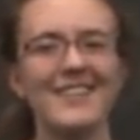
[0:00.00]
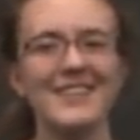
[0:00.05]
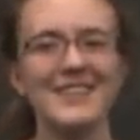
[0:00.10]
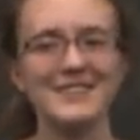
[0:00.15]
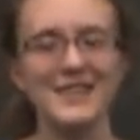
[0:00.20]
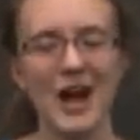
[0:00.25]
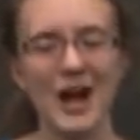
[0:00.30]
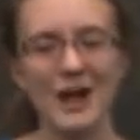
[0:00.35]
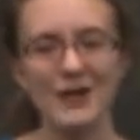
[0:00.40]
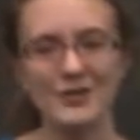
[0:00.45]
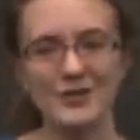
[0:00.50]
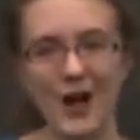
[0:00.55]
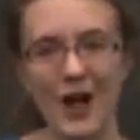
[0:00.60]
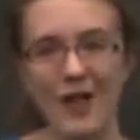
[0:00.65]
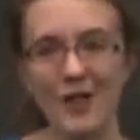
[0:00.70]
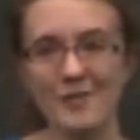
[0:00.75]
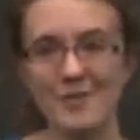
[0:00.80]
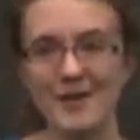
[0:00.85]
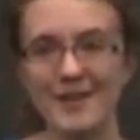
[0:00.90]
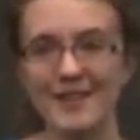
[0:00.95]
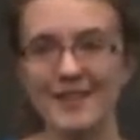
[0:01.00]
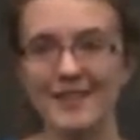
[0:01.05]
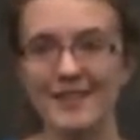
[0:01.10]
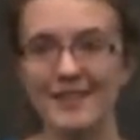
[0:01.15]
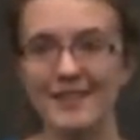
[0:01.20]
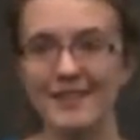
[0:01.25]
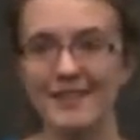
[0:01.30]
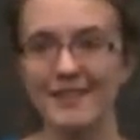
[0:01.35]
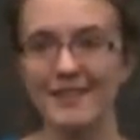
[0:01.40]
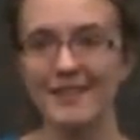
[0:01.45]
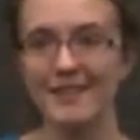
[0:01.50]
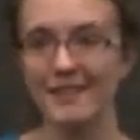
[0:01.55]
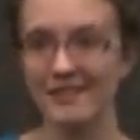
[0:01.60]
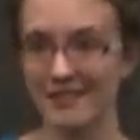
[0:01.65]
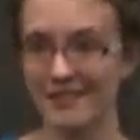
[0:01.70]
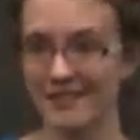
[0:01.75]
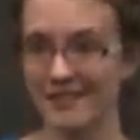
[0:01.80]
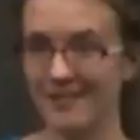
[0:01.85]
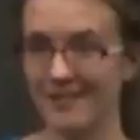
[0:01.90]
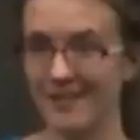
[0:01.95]
The Song of Solomon.
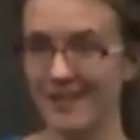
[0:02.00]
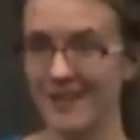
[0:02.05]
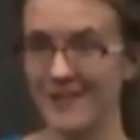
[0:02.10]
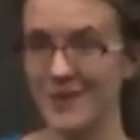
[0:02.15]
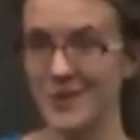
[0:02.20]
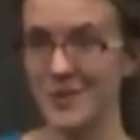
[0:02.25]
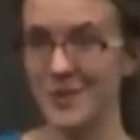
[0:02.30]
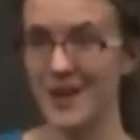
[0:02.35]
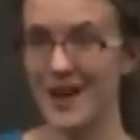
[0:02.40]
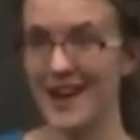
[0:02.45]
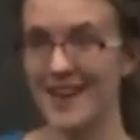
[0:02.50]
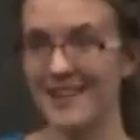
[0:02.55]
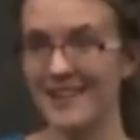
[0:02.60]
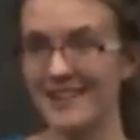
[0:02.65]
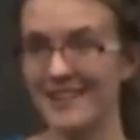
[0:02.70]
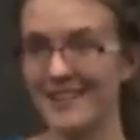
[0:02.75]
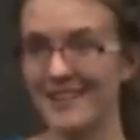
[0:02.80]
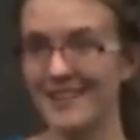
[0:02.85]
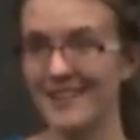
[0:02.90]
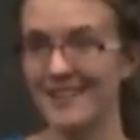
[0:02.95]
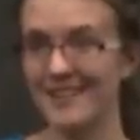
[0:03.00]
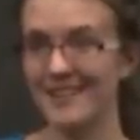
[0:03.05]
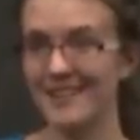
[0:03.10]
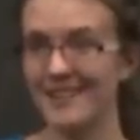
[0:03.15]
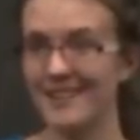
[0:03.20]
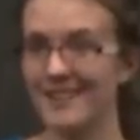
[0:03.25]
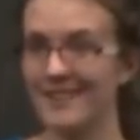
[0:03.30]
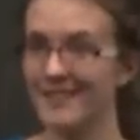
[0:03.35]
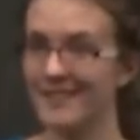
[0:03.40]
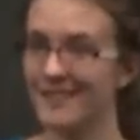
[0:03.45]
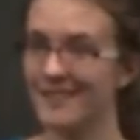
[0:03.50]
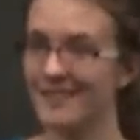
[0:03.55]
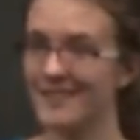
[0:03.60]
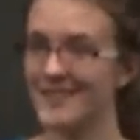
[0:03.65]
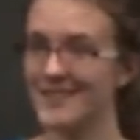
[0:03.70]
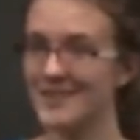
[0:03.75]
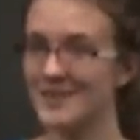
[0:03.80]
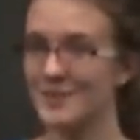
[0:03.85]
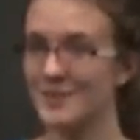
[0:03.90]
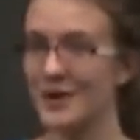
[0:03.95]
Have you read it?
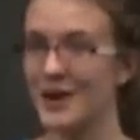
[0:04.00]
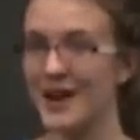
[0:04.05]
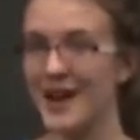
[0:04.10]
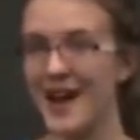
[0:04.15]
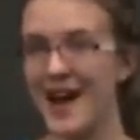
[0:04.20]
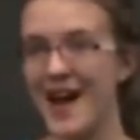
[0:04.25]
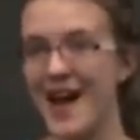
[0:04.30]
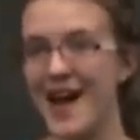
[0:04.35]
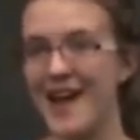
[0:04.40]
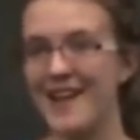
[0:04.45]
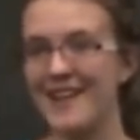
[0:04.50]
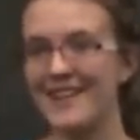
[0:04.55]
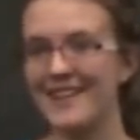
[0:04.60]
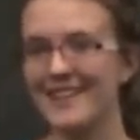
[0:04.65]
It's pretty hot.